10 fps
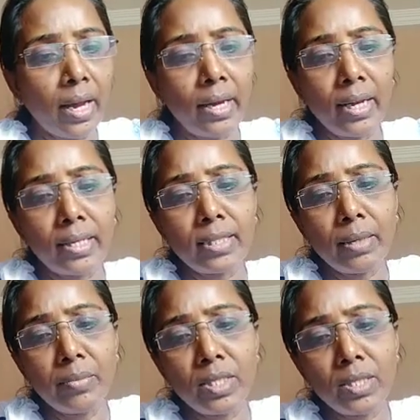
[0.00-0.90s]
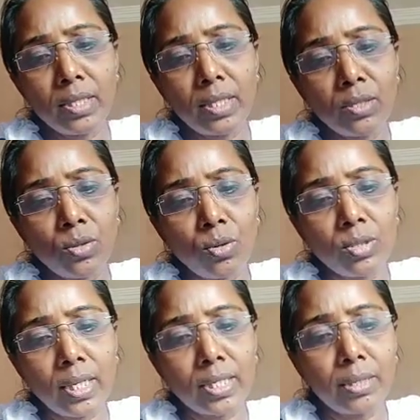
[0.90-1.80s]
and examination and
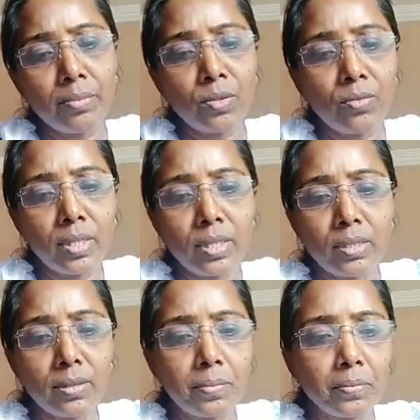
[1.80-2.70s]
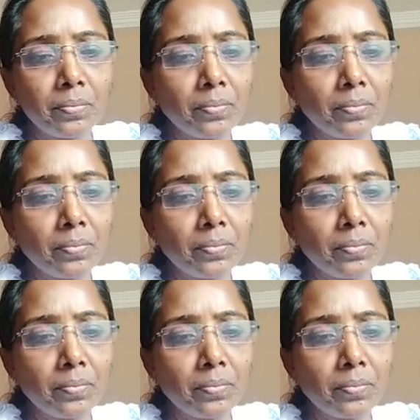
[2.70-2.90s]
cross-examination witness.